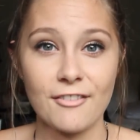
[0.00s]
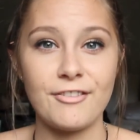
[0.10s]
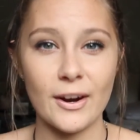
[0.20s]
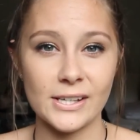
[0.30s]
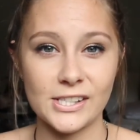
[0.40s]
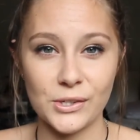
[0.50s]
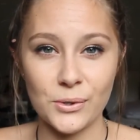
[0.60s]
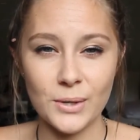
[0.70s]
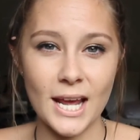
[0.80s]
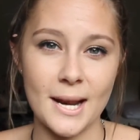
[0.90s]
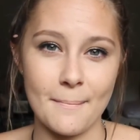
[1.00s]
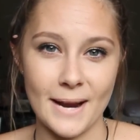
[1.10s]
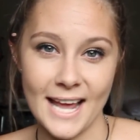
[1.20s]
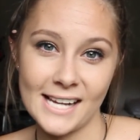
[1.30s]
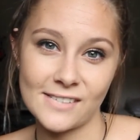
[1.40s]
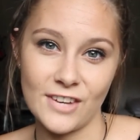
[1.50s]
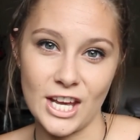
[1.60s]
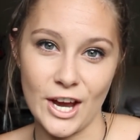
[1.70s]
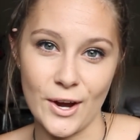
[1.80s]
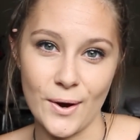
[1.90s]
very soon in my next
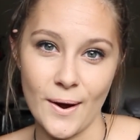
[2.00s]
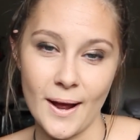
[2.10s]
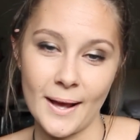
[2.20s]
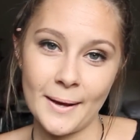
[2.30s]
video.